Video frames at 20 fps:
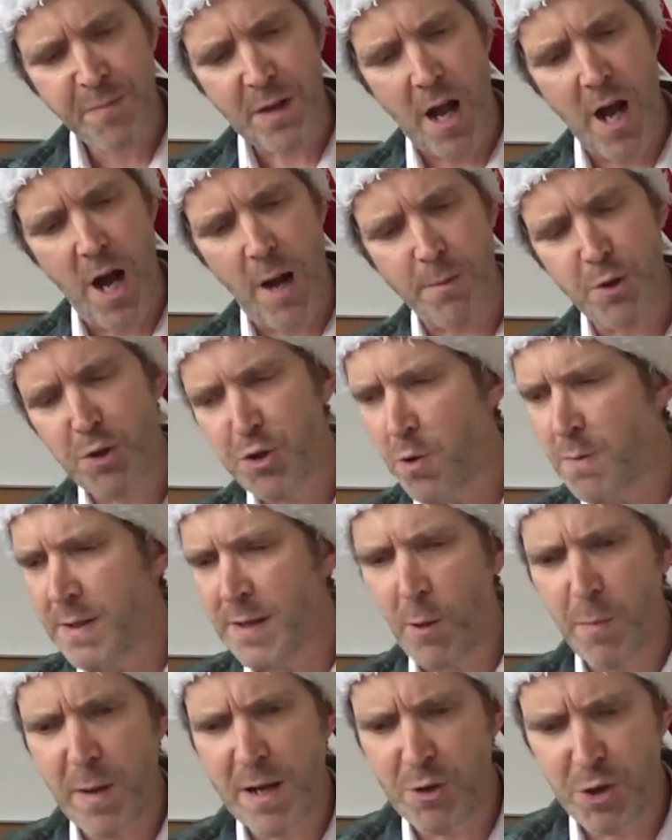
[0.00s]
I'm assuming
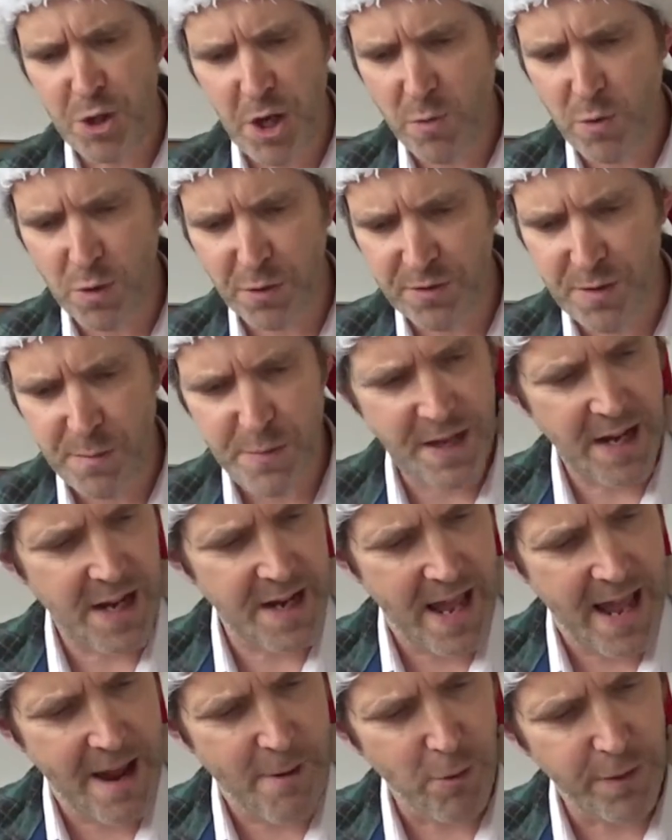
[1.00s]
there'll be a joke or something
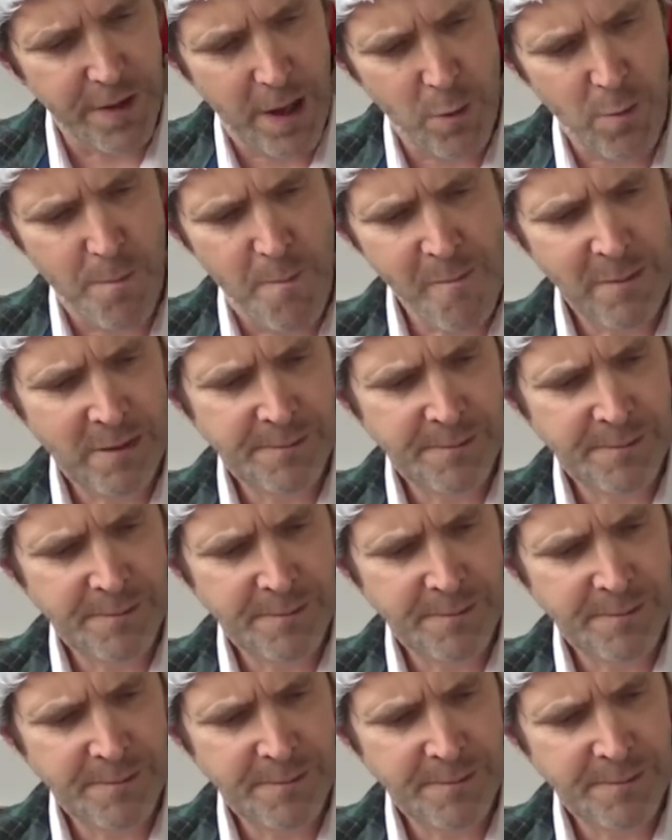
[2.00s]
in here, although